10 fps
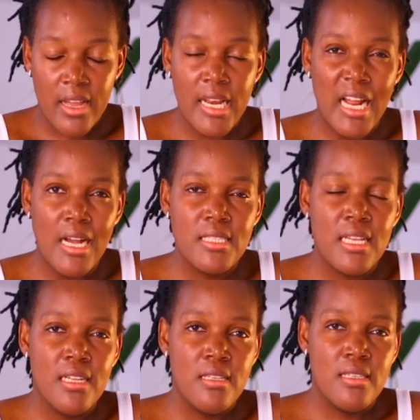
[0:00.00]
Glass
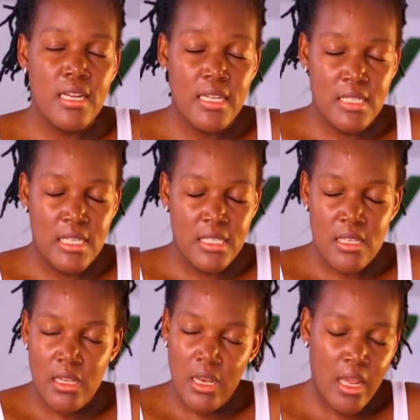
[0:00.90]
adds classness
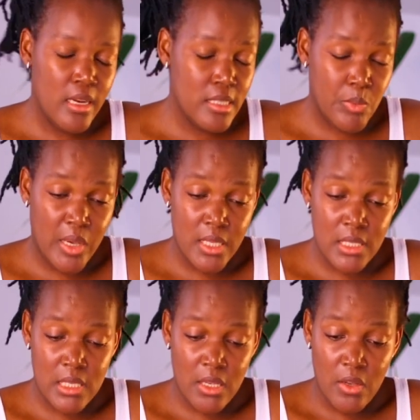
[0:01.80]
in any
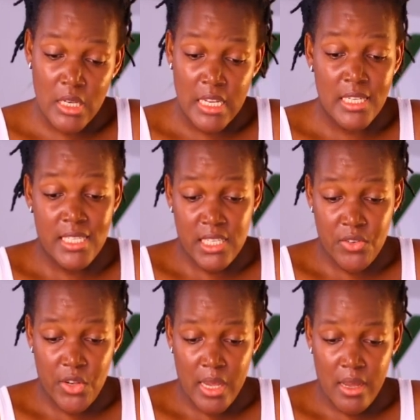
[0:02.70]
space, in any
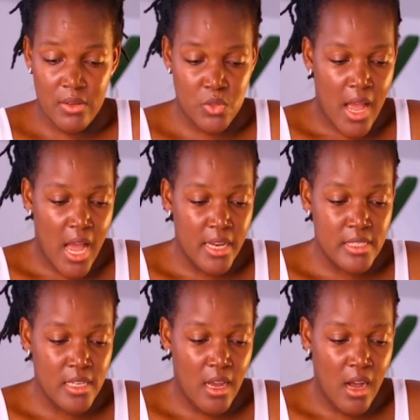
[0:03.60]
interior.
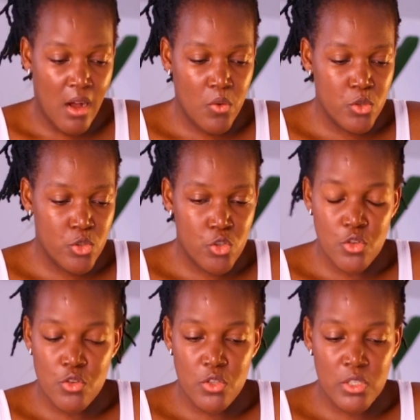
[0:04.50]
And I'll
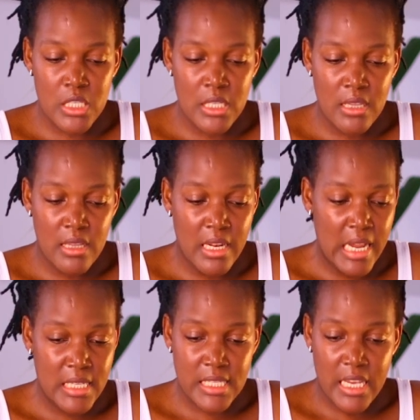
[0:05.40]
choose the
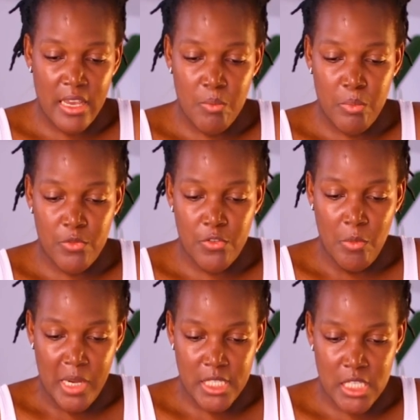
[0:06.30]
landscape
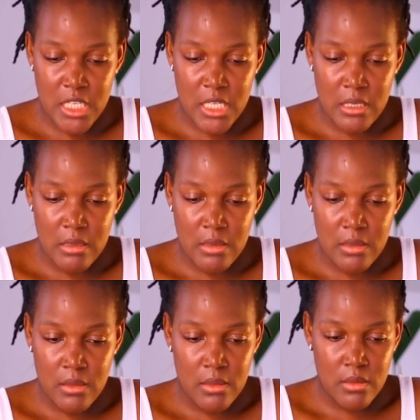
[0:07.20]
format.
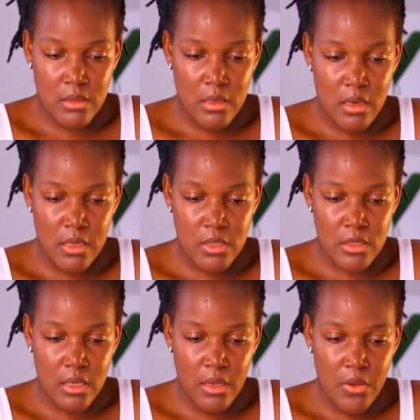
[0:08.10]
So let's
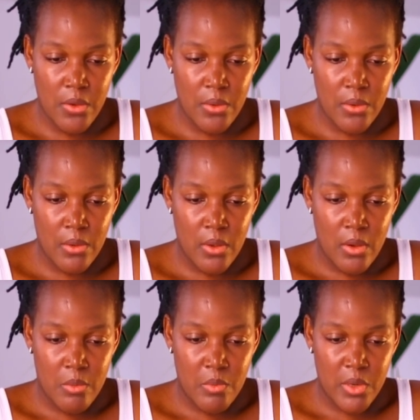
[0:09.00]
go,
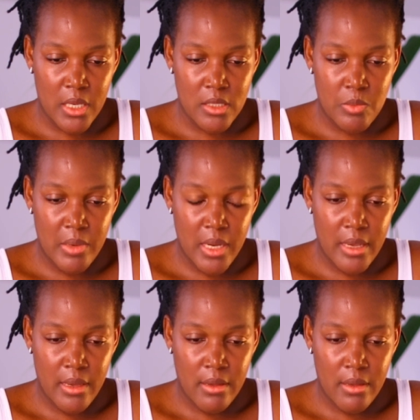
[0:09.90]
bring it back
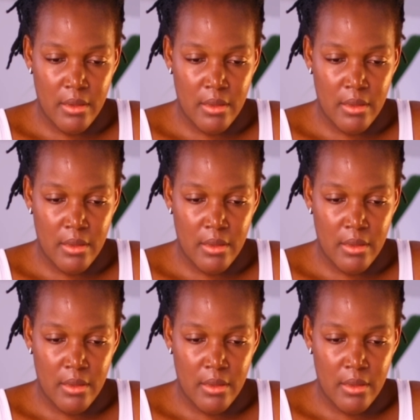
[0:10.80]
here.